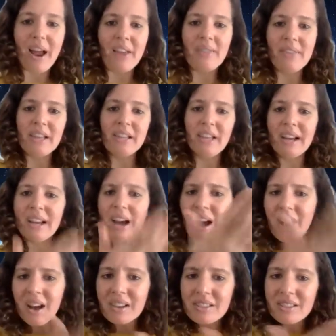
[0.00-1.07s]
and they're like
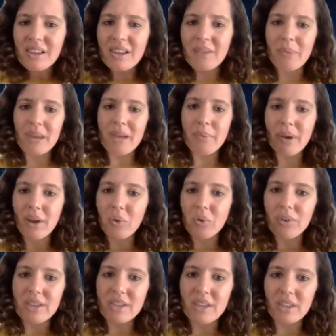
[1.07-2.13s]
asking me about all
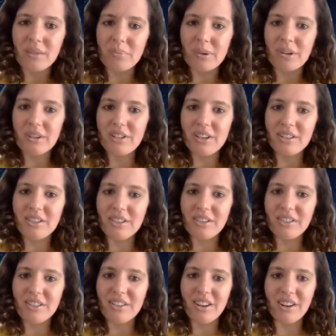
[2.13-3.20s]
these other projects
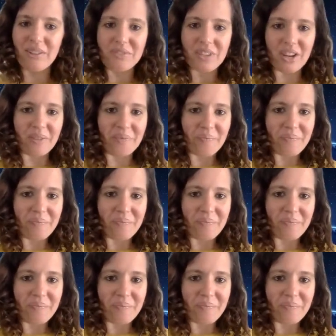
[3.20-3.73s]
that I've done,